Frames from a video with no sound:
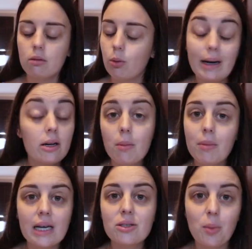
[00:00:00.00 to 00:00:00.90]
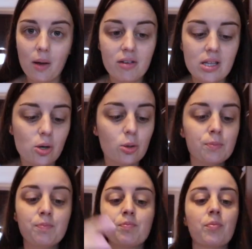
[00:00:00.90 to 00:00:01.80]
Welcome back to my
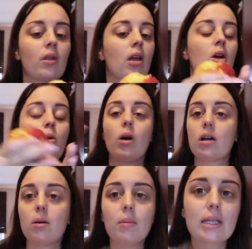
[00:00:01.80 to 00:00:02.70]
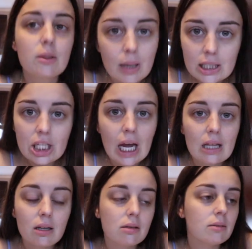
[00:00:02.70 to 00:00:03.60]
video. Welcome back to my
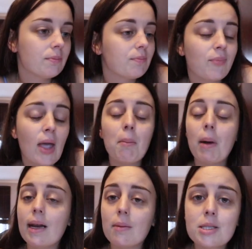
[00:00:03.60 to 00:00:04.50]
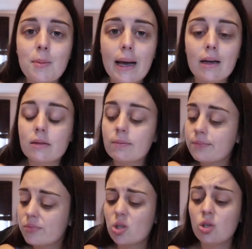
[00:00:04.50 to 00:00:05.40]
channel. My name is Megan.
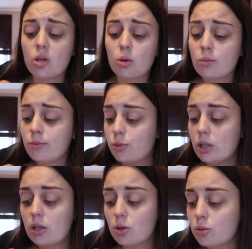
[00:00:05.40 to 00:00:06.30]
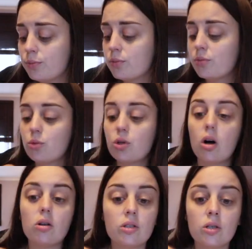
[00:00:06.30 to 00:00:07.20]
You know, we know, we
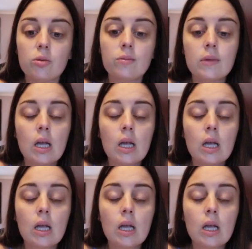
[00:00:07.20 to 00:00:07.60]
all know.